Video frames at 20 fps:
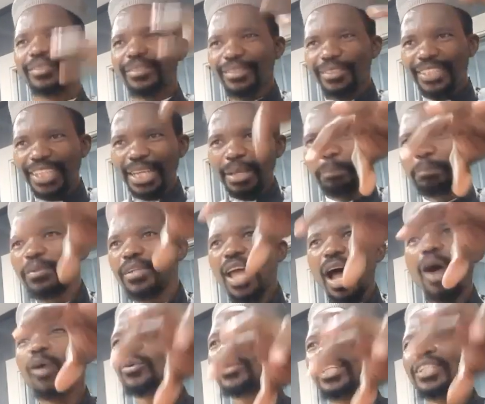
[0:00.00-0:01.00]
deep
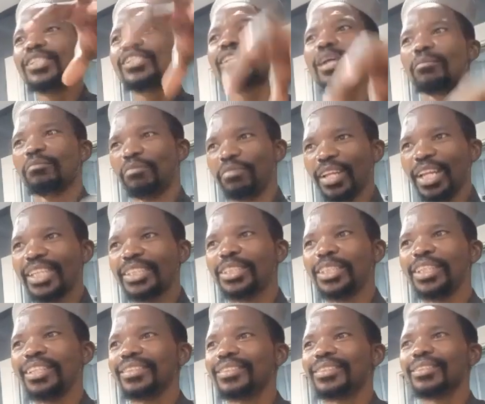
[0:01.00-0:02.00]
down in some
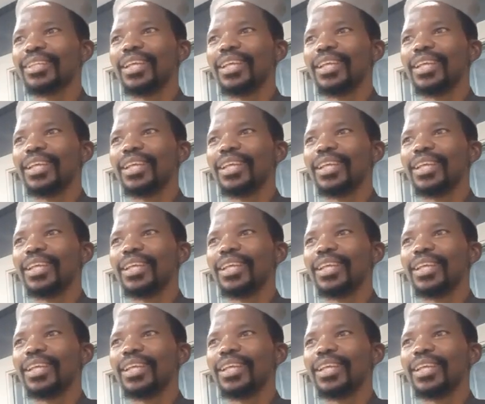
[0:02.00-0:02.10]
villages.